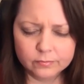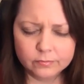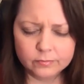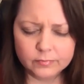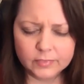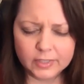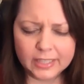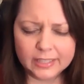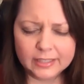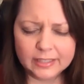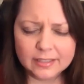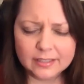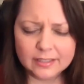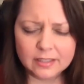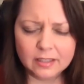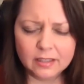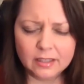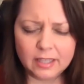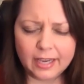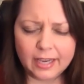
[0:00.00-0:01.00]
Let this
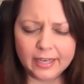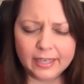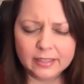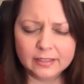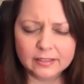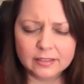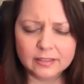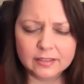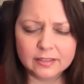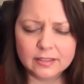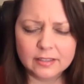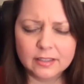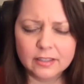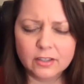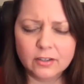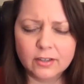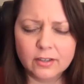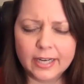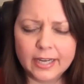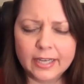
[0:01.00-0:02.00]
light
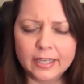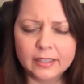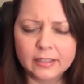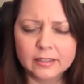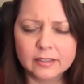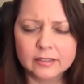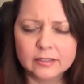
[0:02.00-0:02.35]
disintegrate